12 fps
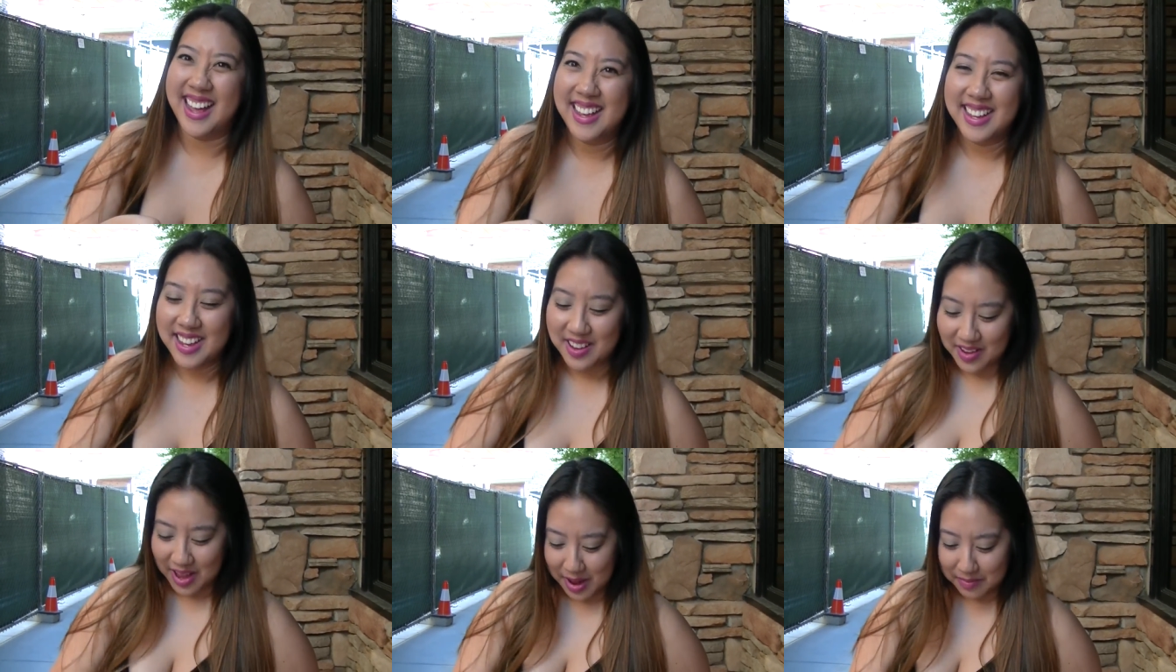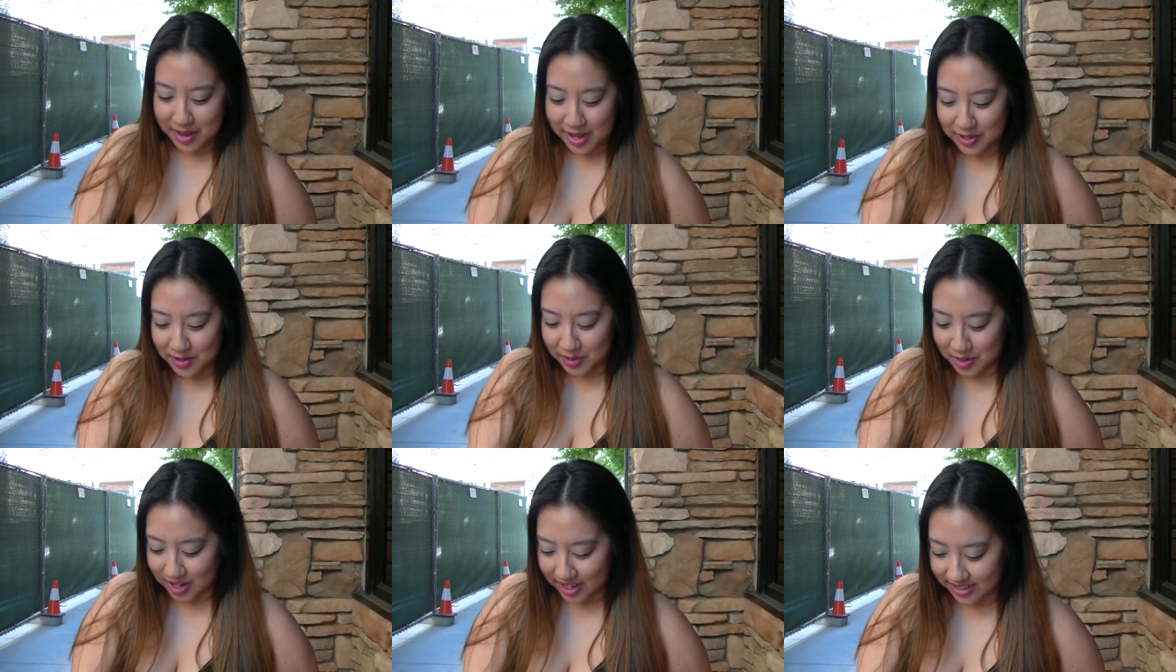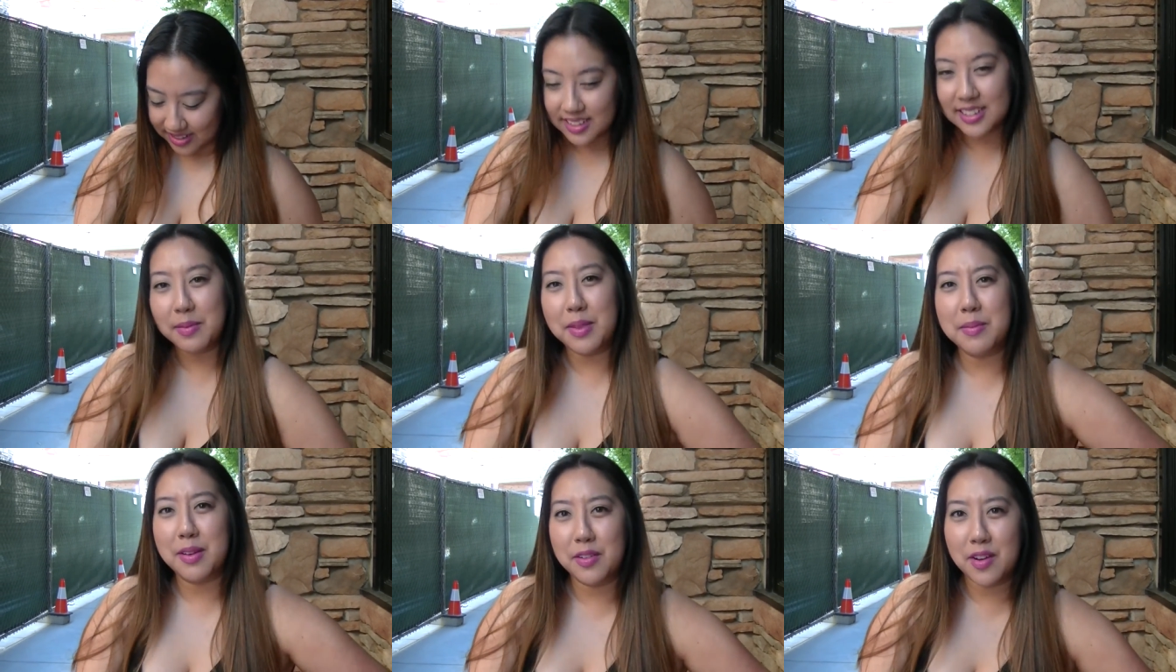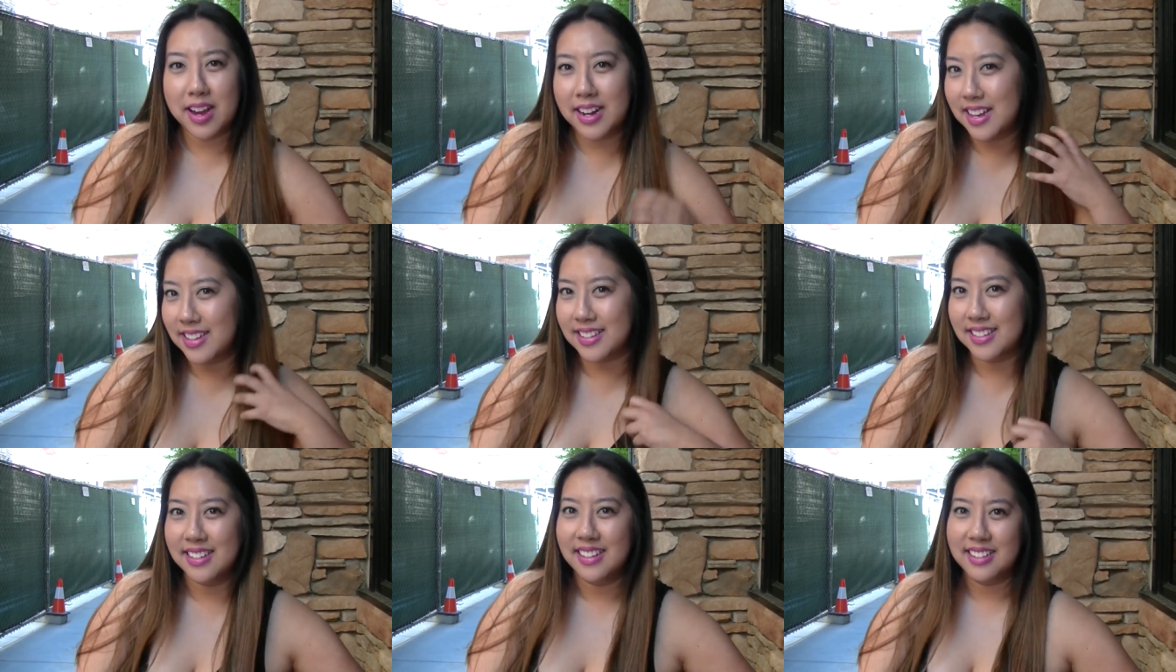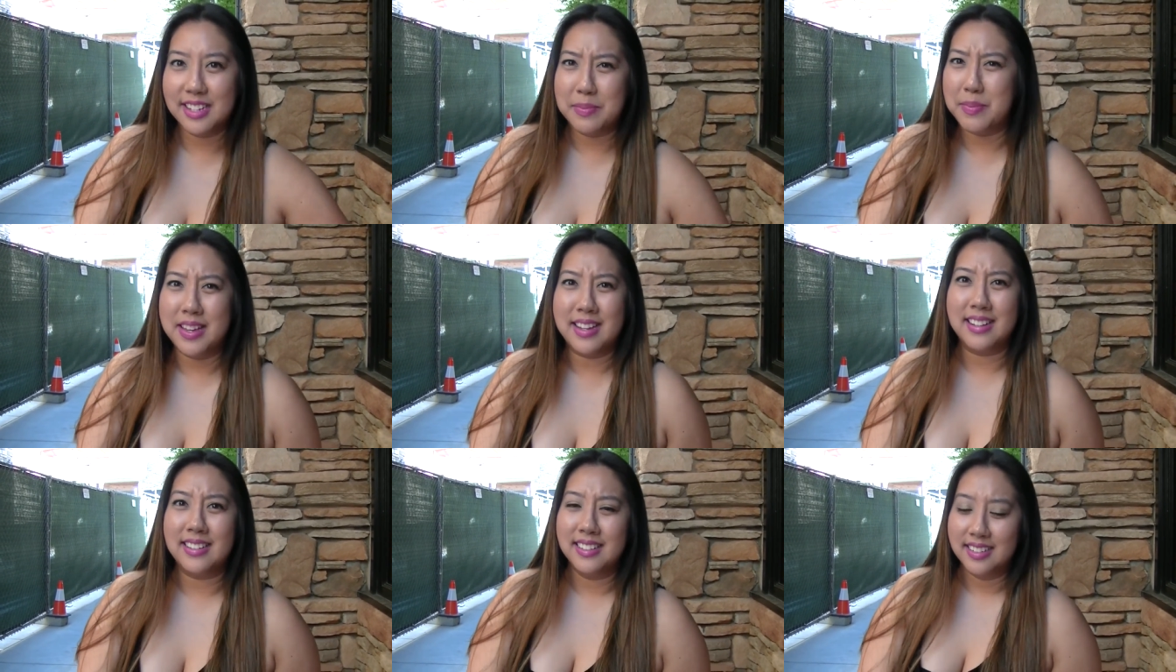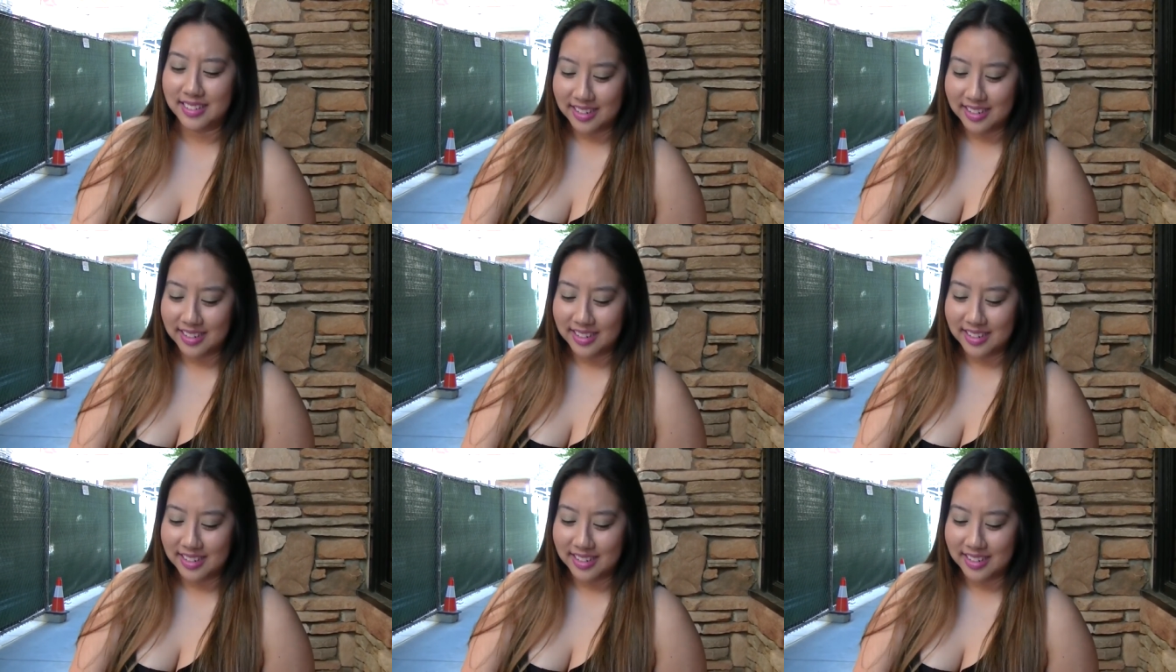yeah, it is. I'm not too sure. Something about grannies dipping. Granny's